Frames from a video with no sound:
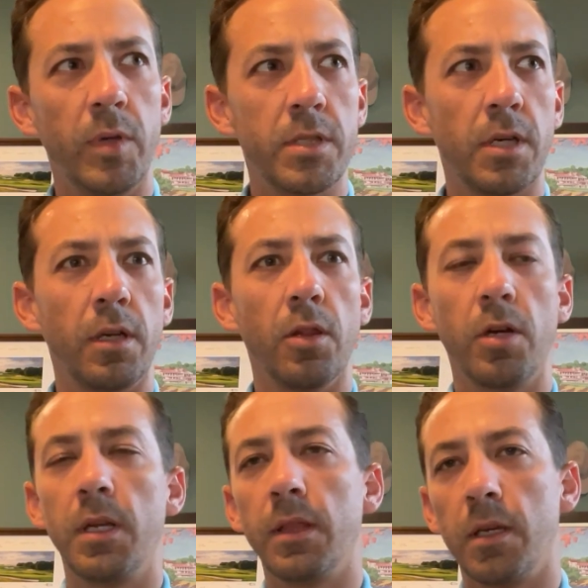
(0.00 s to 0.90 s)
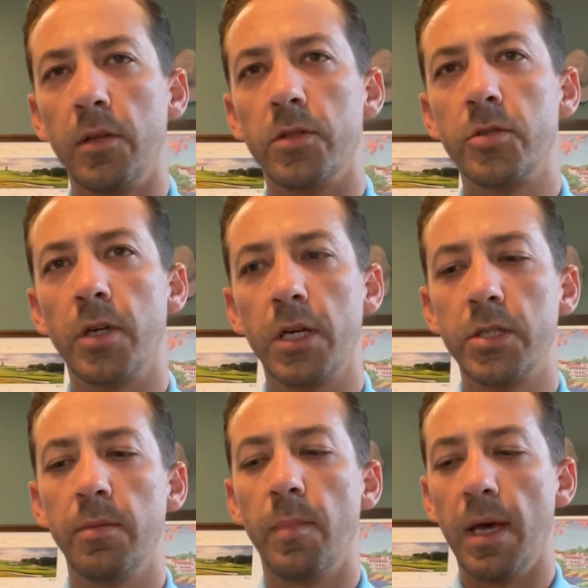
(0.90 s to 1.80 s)
we started looking at the
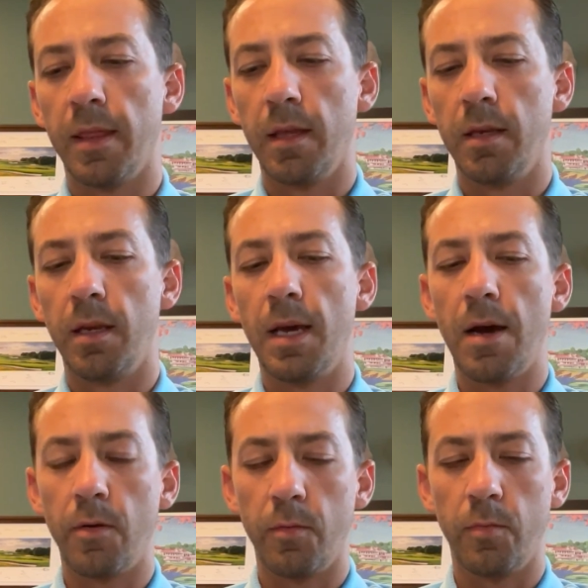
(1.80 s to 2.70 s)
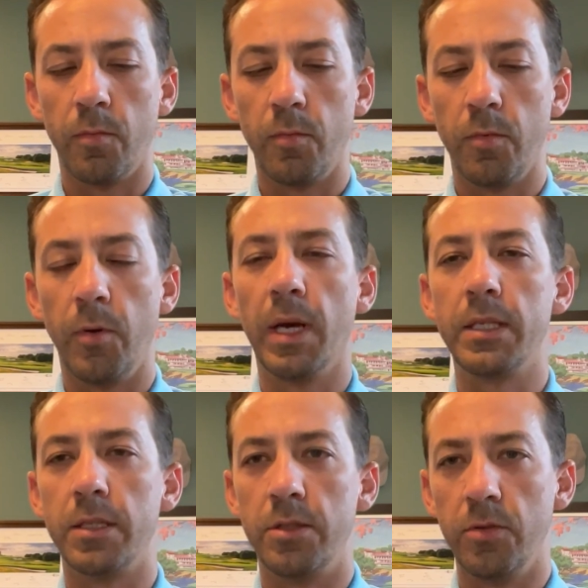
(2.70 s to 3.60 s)
construction method and how you had
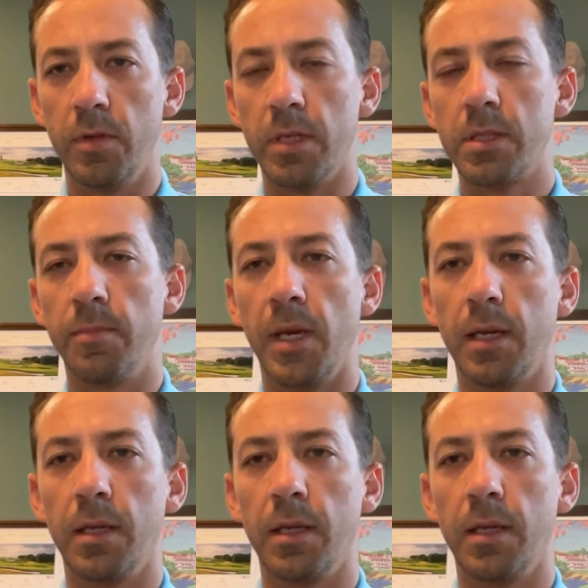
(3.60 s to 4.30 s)
to do this to make